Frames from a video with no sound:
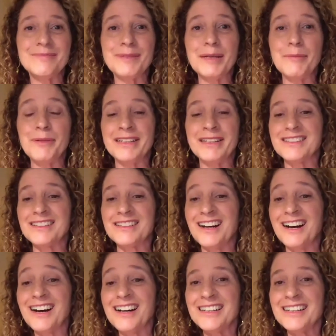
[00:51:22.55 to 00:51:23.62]
Maybe it's
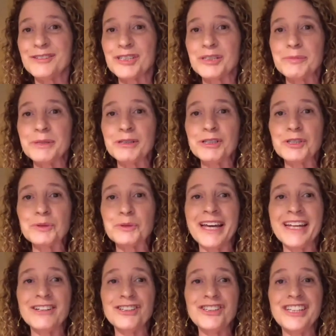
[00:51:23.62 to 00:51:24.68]
God or spiritual
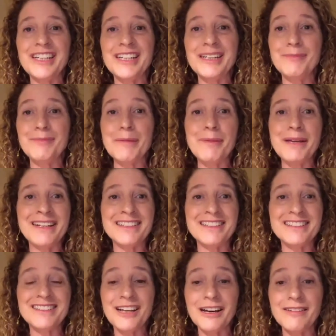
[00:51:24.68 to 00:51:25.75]
energy. Maybe it's
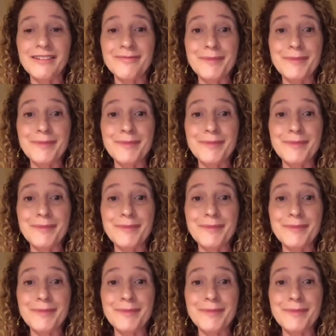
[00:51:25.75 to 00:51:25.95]
love.